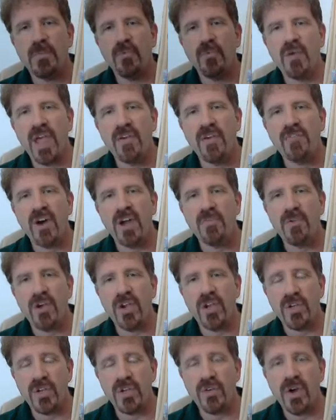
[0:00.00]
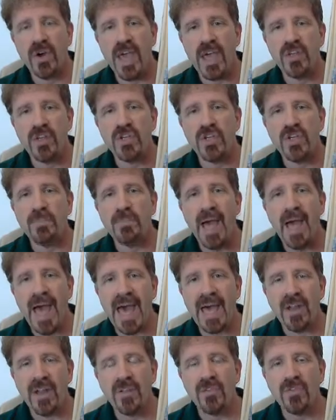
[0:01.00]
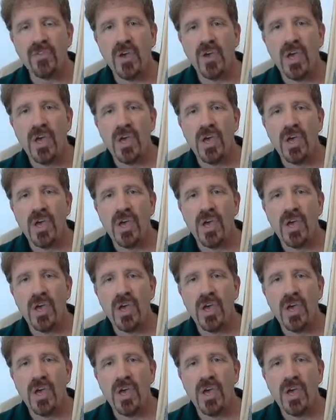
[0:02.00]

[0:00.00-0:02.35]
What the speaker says: wave vibrational energy patterns,